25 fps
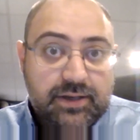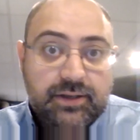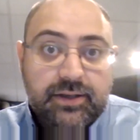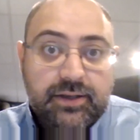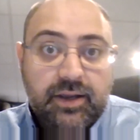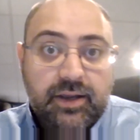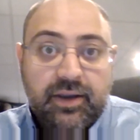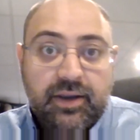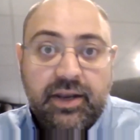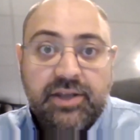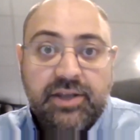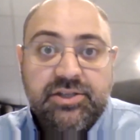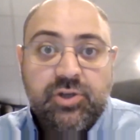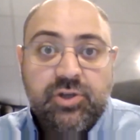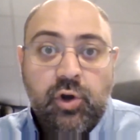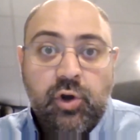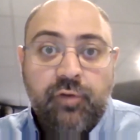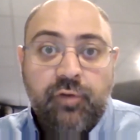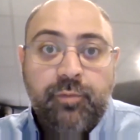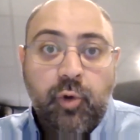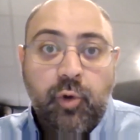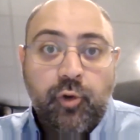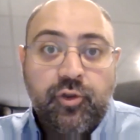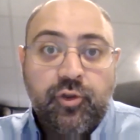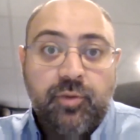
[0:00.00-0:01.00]
Now, he doesn't know if
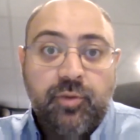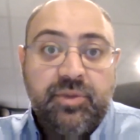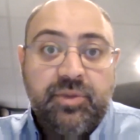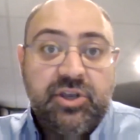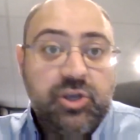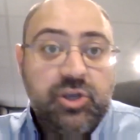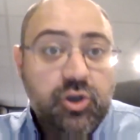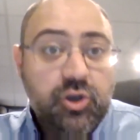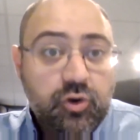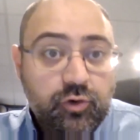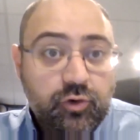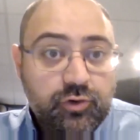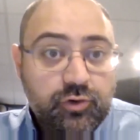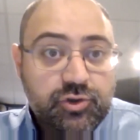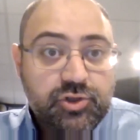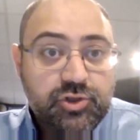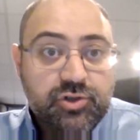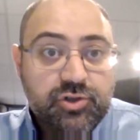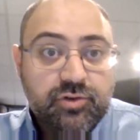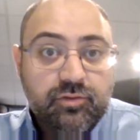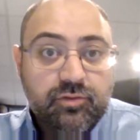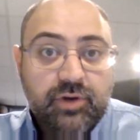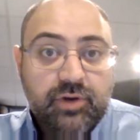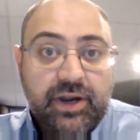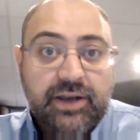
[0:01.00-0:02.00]
both will be
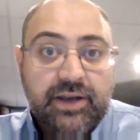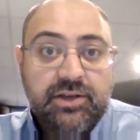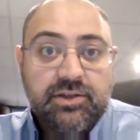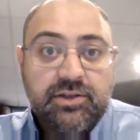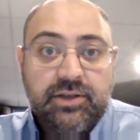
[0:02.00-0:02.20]
huge, right?